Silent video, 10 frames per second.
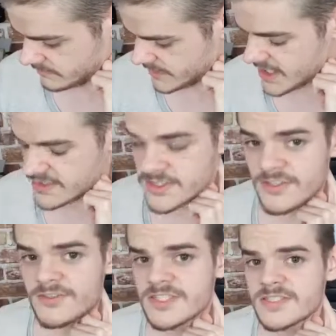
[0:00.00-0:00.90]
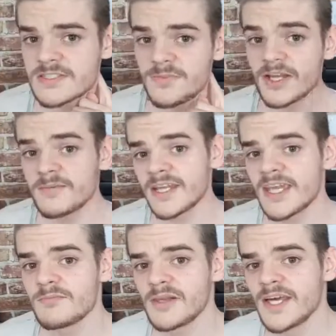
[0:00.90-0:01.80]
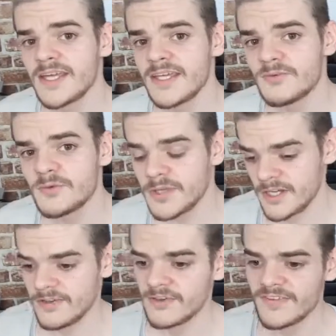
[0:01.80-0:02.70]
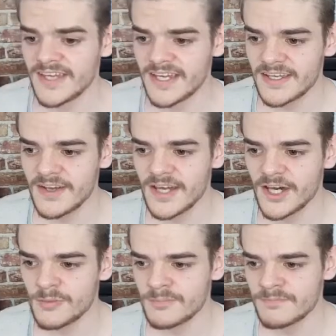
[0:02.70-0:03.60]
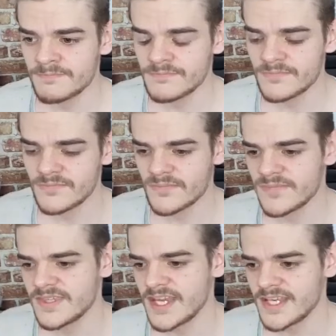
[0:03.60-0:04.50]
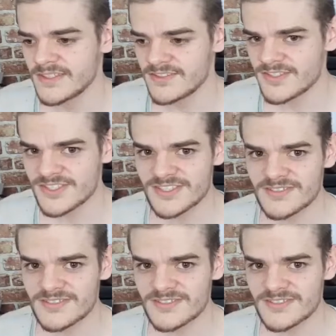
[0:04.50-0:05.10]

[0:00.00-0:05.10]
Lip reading: yeah, so Spider-Man gameplay will be going on there, and